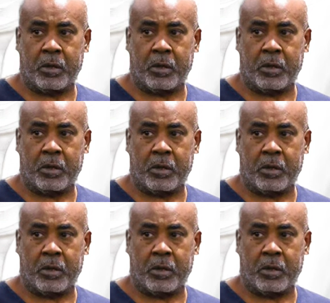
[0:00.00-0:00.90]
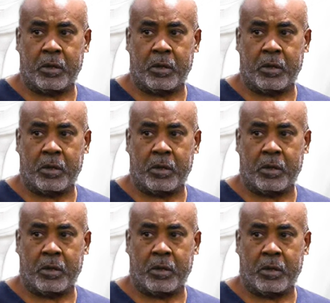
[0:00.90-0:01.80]

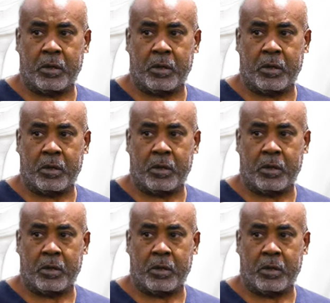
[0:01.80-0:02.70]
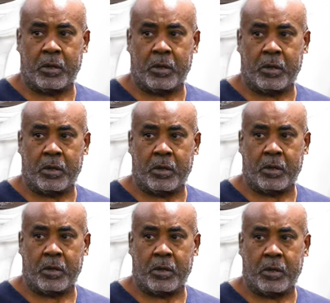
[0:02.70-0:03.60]

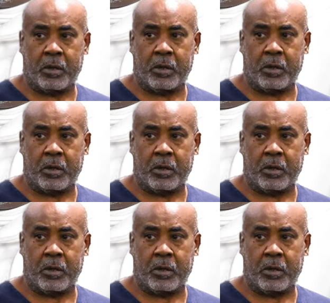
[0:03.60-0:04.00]
[no speech]